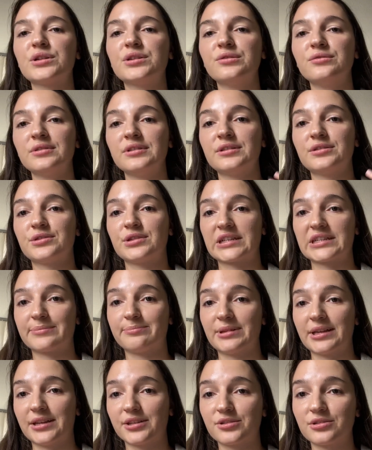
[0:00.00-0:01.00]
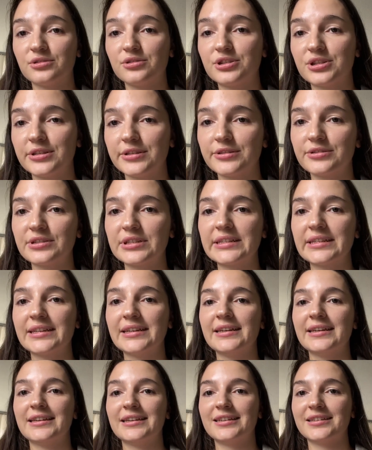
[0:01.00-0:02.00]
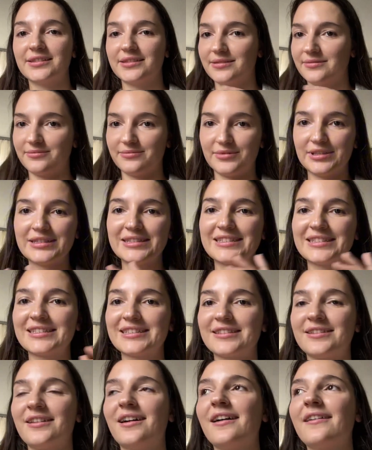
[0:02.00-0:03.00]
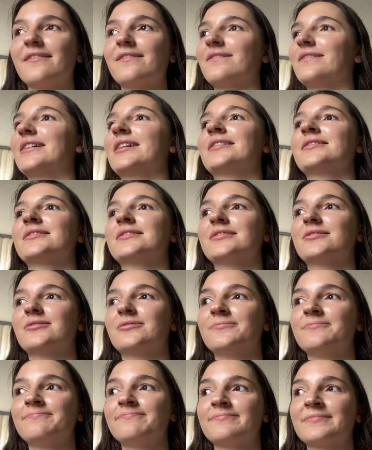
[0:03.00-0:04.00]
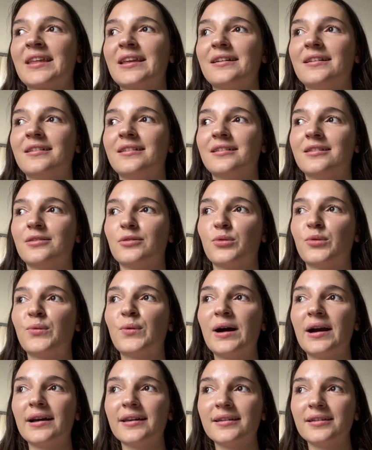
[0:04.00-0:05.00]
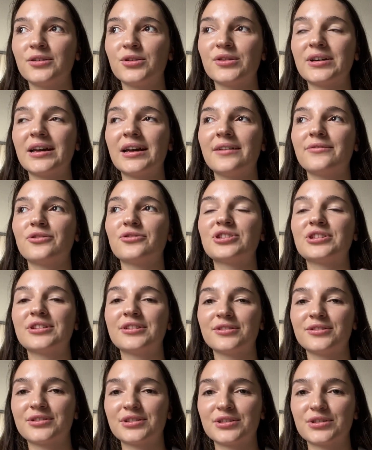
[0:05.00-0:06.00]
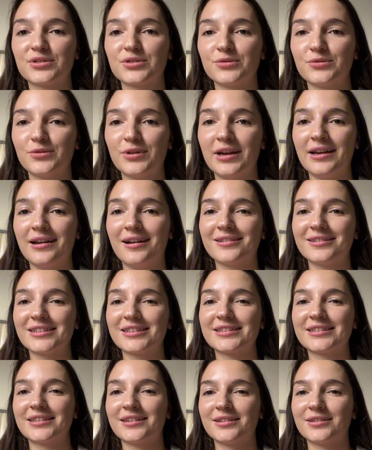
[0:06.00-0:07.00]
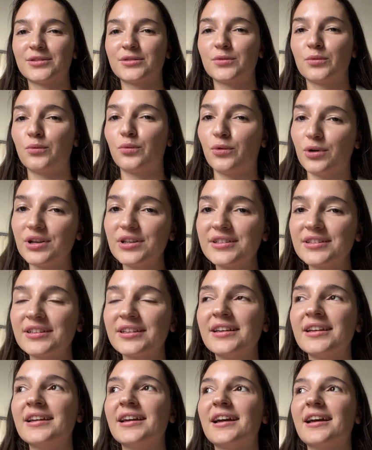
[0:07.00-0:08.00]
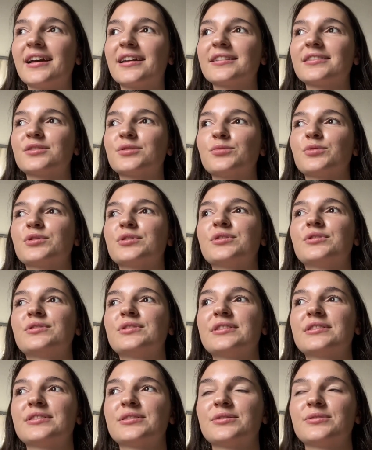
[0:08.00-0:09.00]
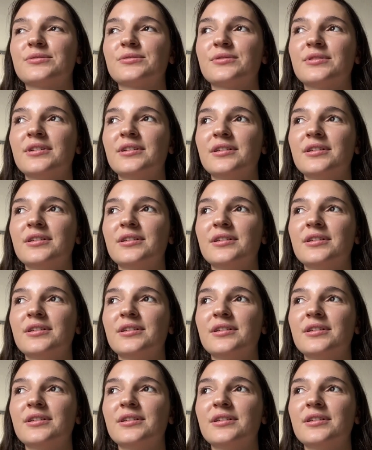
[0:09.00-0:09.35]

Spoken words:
need to explain to your children in this life, and why you have your children, to understand what you need to